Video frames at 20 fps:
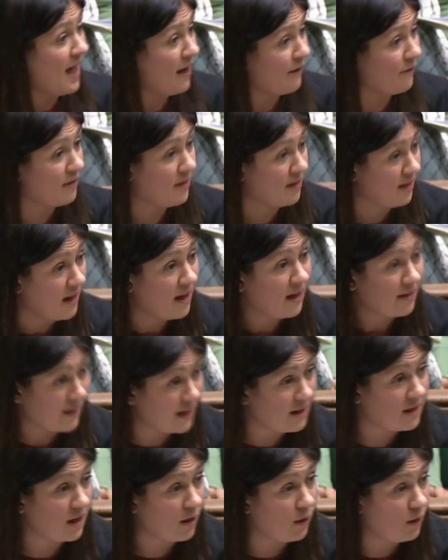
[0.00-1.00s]
laughs. They
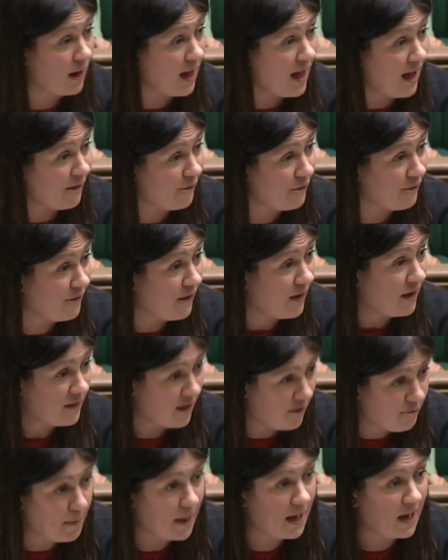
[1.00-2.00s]
do laugh.
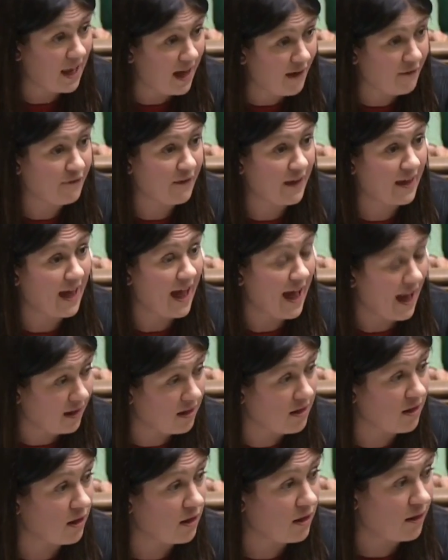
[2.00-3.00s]
They've been laughing
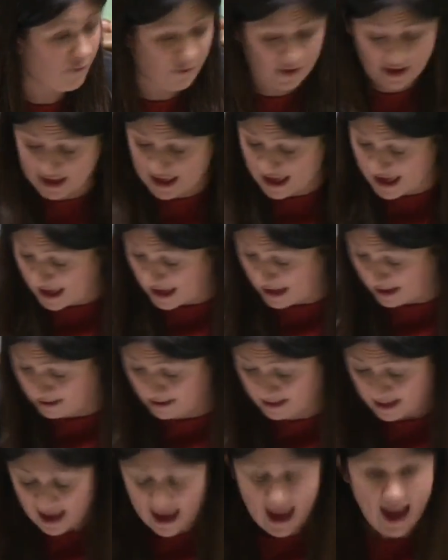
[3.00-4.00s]
at us for
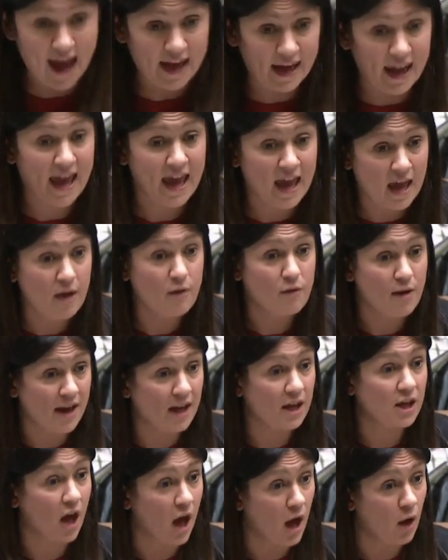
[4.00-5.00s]
years, and here
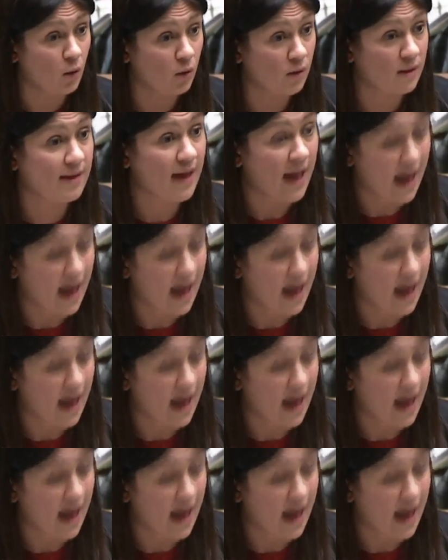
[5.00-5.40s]
it goes